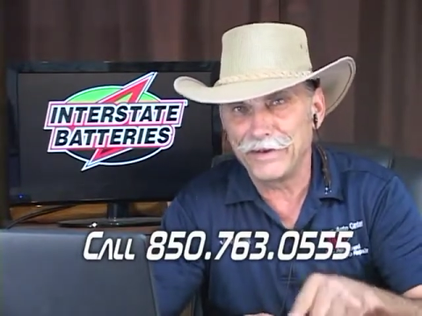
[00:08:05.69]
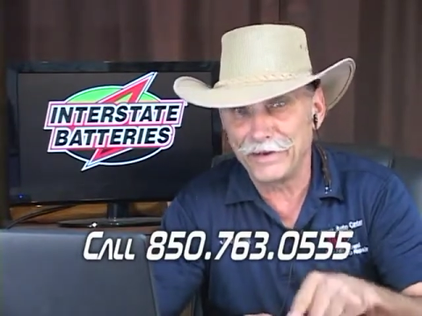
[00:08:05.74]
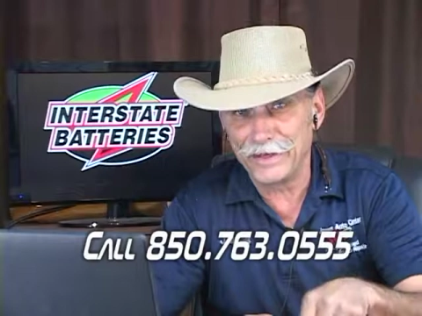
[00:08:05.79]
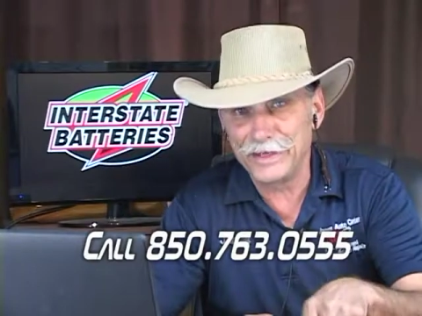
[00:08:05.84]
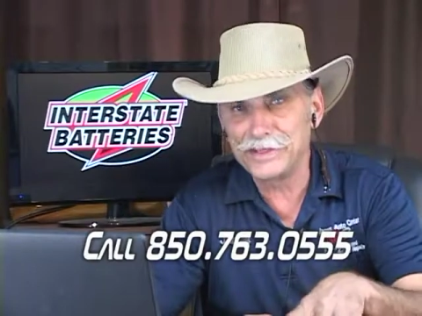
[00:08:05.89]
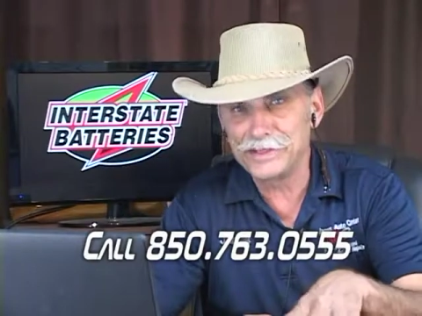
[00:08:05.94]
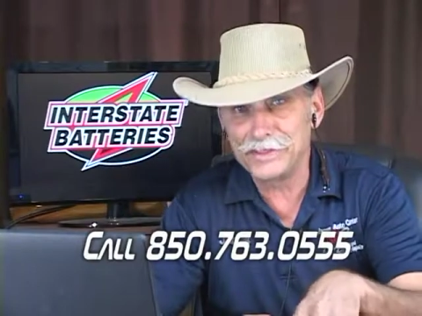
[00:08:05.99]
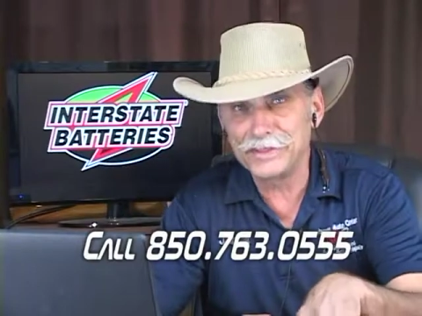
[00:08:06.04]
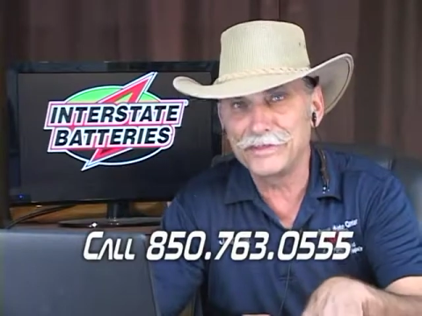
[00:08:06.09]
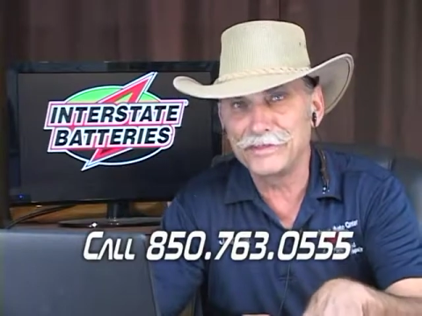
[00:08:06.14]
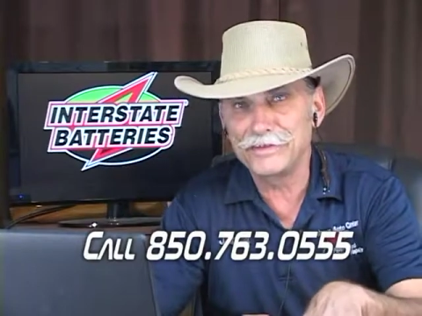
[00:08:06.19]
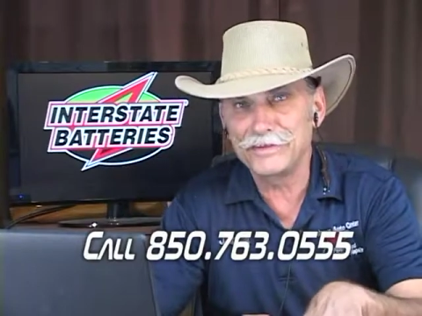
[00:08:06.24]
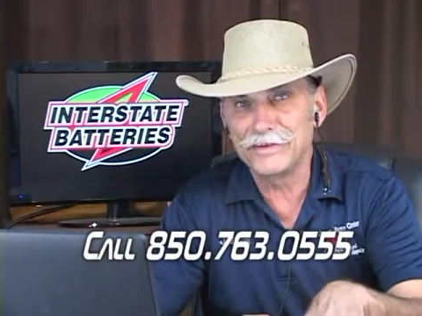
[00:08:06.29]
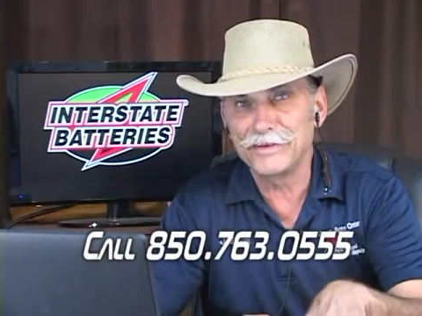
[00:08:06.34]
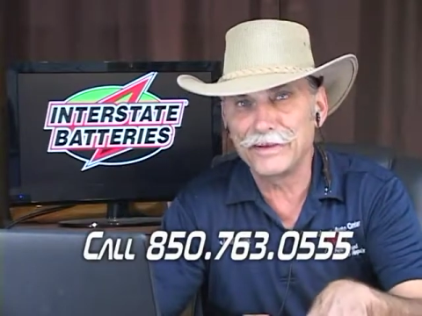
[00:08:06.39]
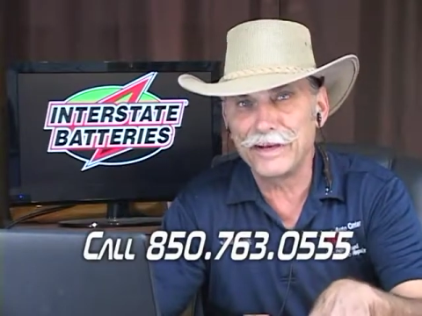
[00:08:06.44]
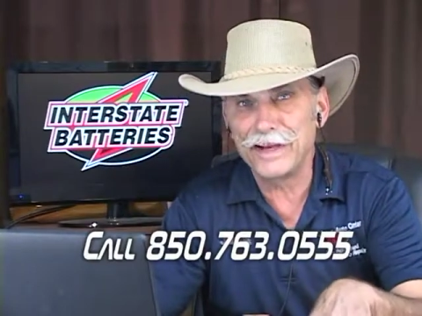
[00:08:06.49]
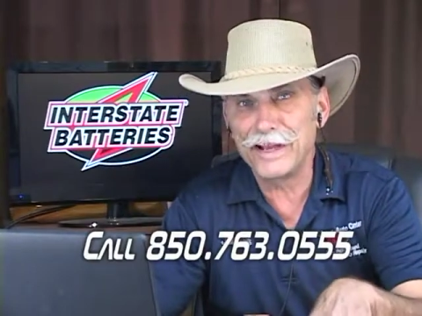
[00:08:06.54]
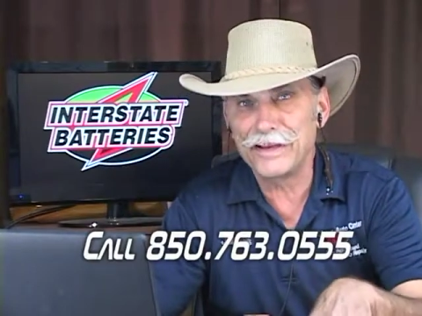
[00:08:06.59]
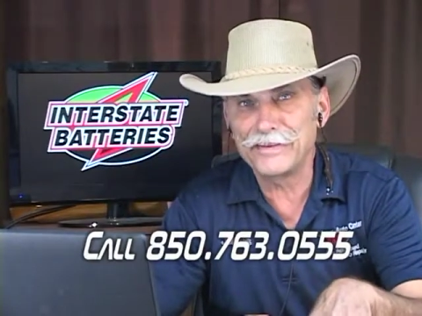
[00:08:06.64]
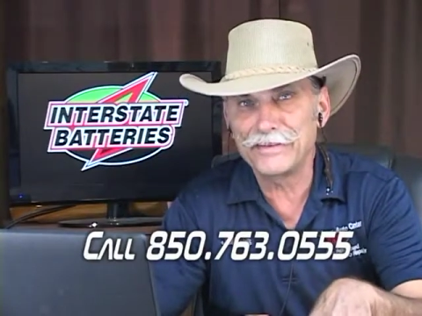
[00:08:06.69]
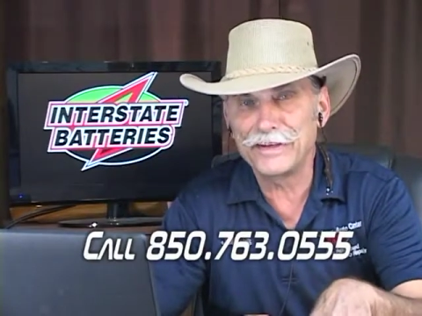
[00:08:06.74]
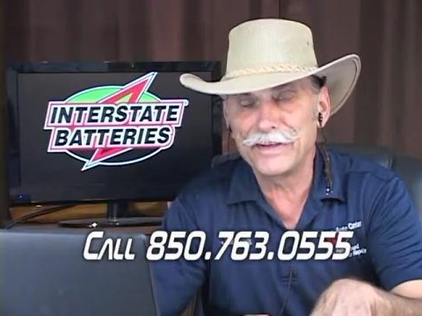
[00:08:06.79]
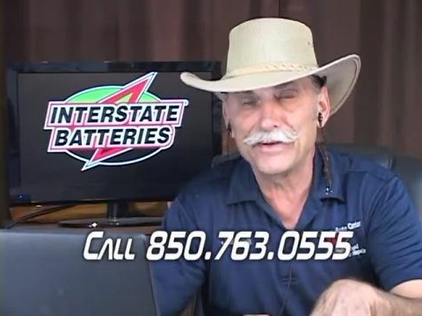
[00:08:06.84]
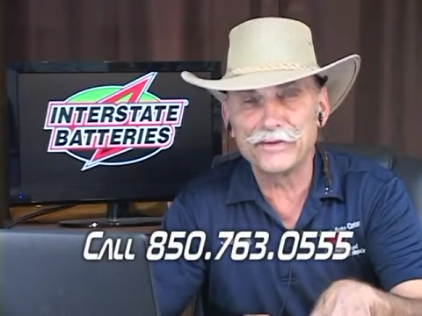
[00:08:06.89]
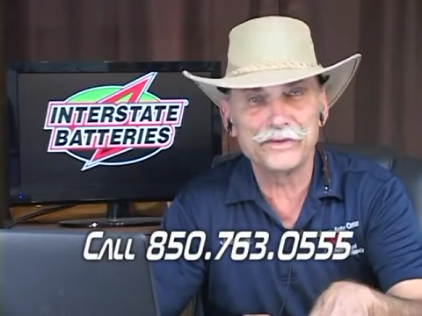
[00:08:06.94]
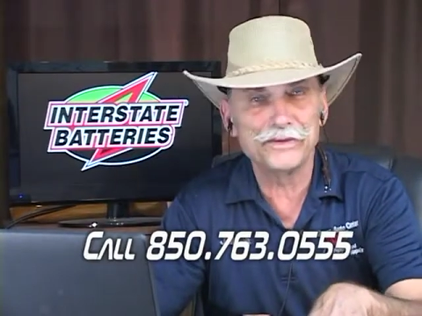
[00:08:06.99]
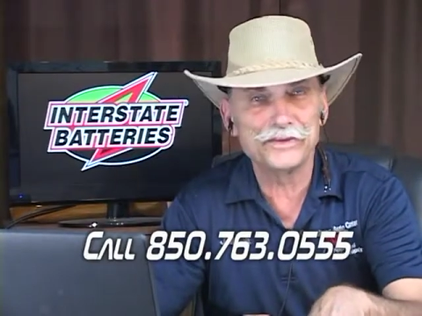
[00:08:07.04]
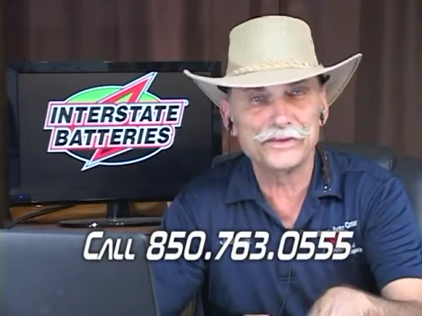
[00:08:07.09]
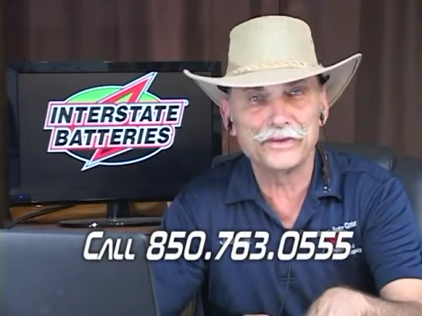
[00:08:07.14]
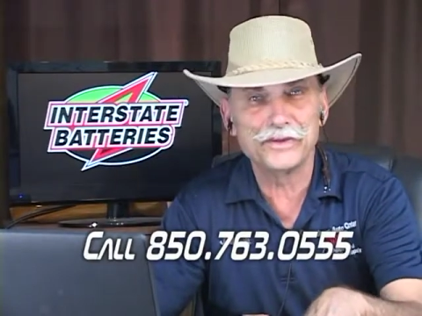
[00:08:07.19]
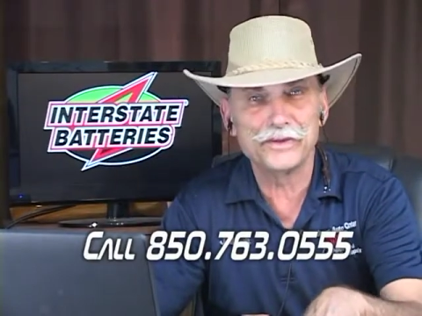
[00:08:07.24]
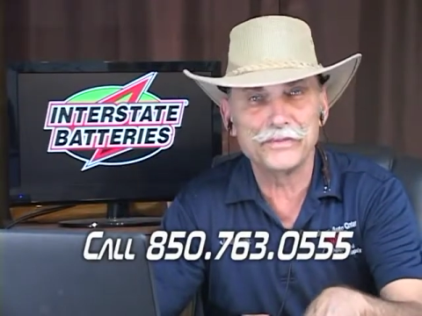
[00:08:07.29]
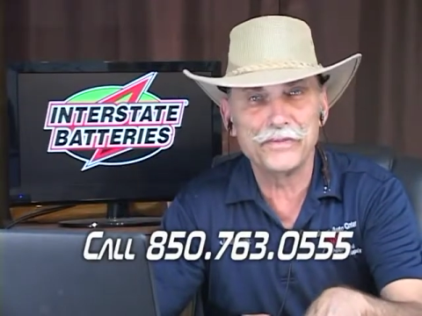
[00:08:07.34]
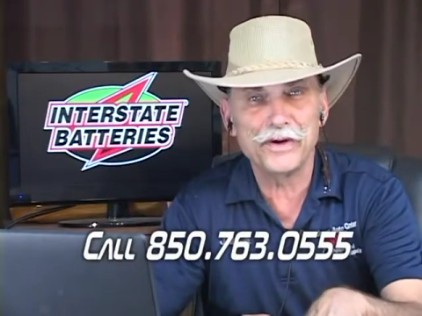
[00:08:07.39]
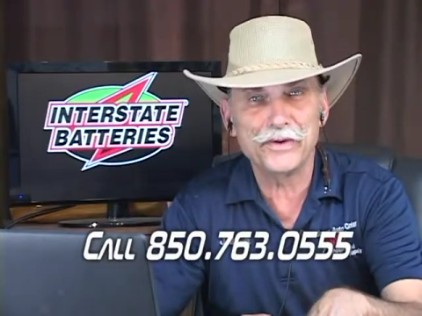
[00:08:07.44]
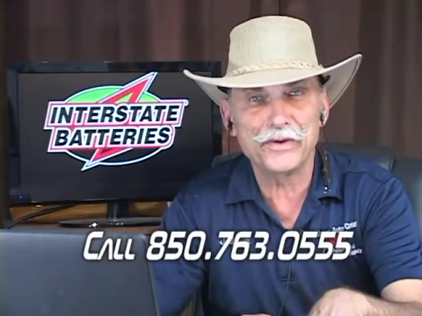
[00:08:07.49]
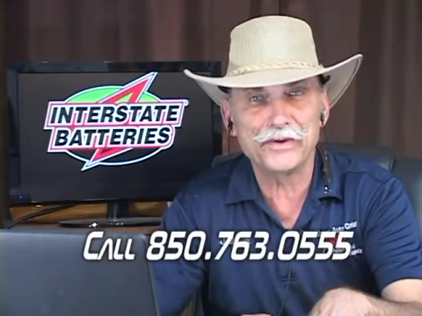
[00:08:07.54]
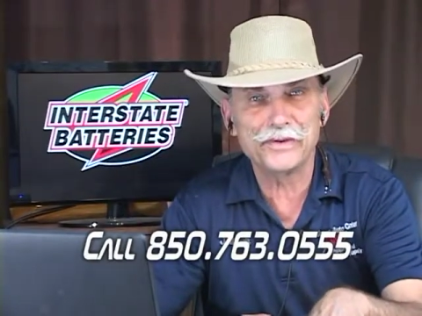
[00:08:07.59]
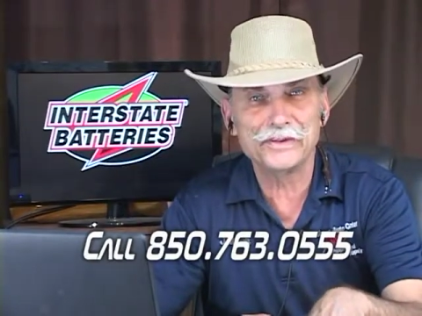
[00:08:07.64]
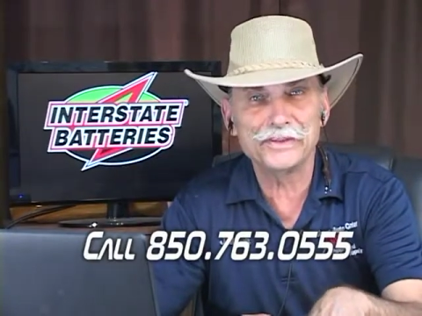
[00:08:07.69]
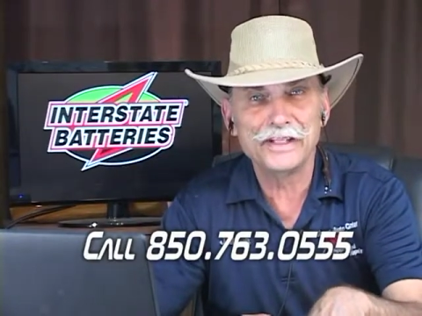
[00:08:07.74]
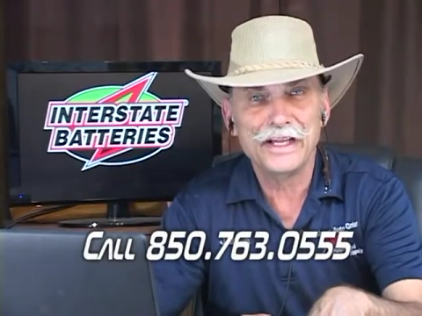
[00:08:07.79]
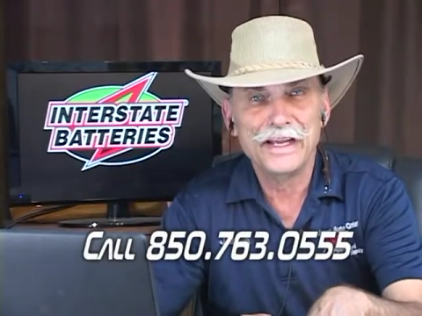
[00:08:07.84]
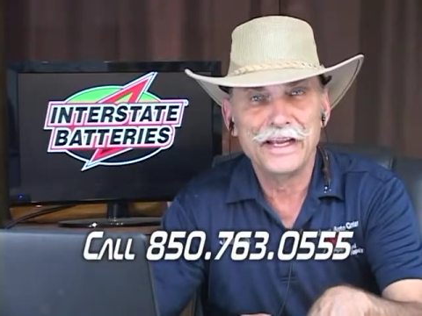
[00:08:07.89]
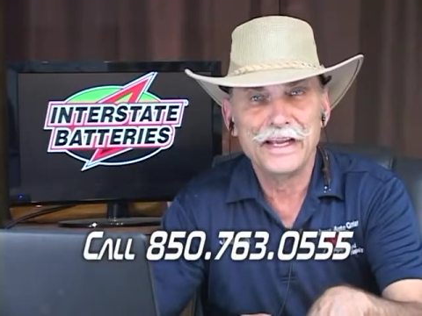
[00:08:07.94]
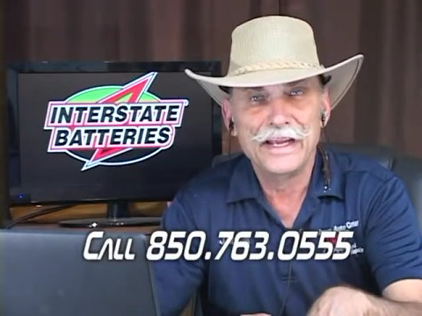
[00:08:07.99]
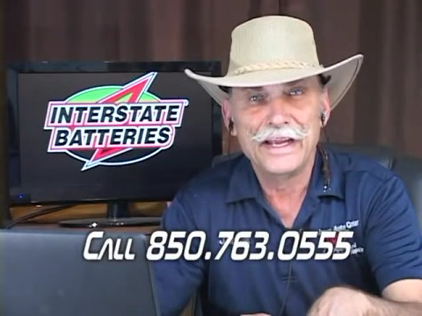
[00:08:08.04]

engine that I see on the General Motors,